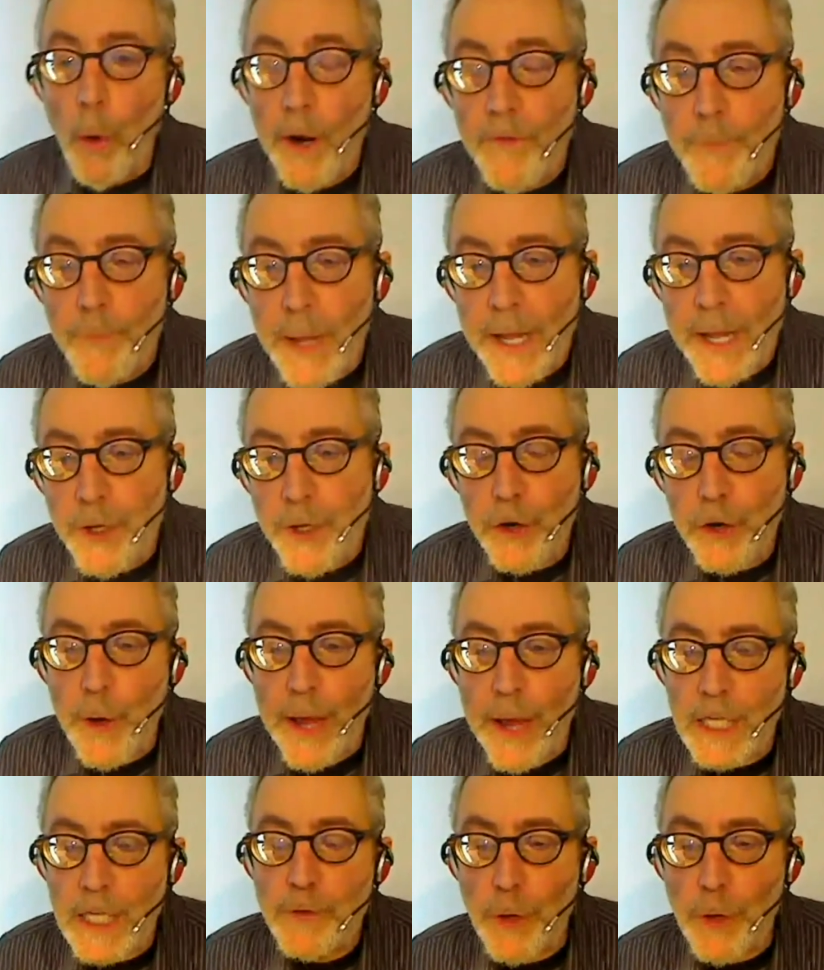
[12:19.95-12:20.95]
What have been your
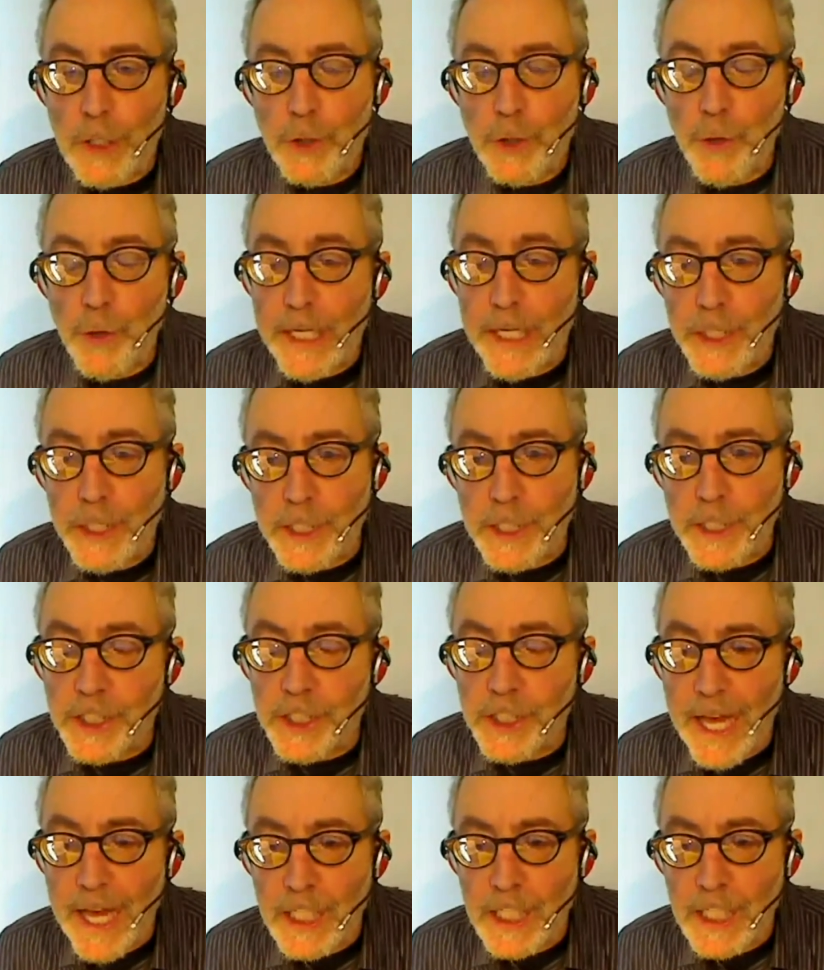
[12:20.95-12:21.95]
greatest frustrations
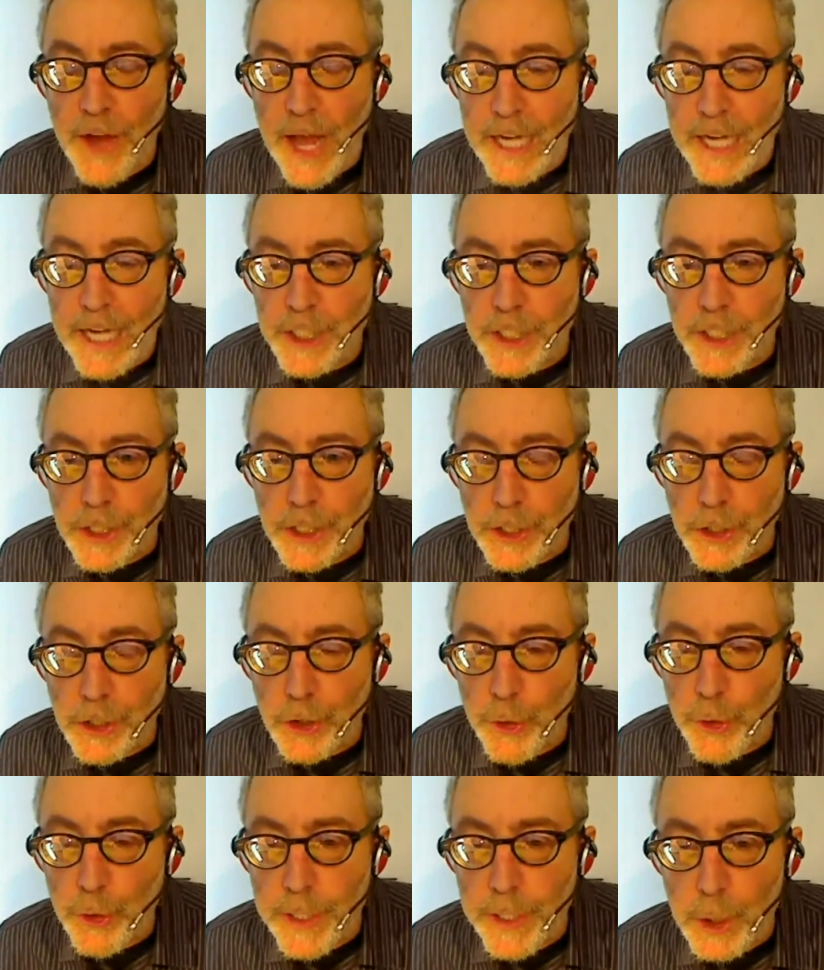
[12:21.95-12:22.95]
and satisfactions in
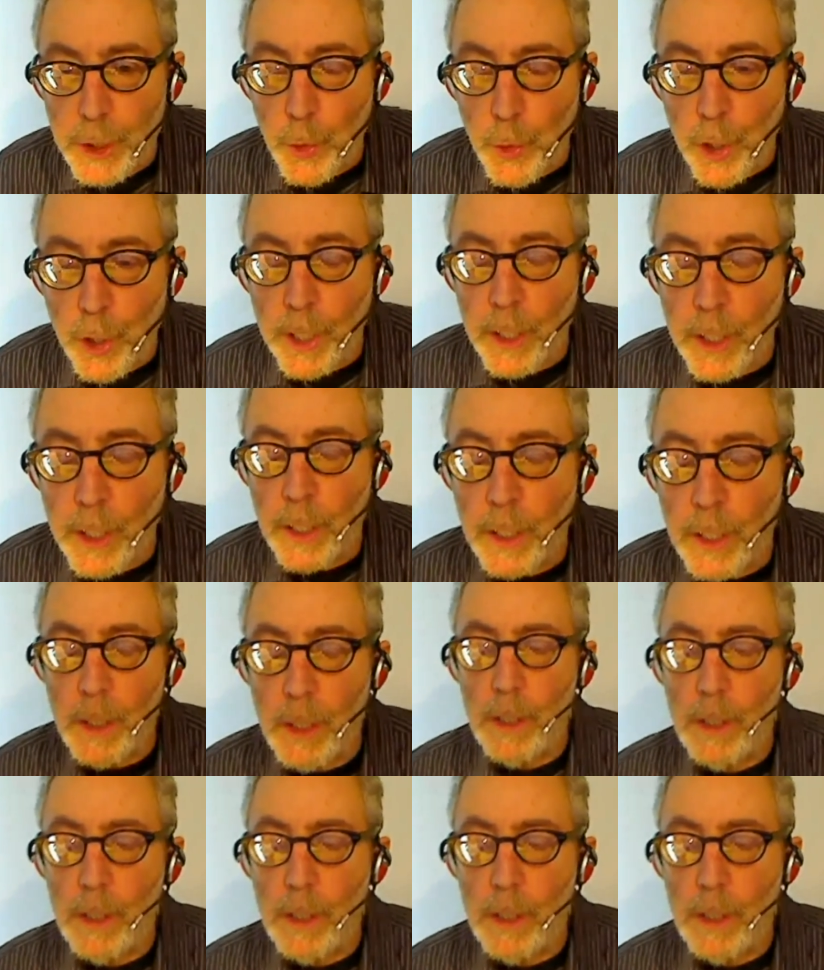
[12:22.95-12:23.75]
doing this work?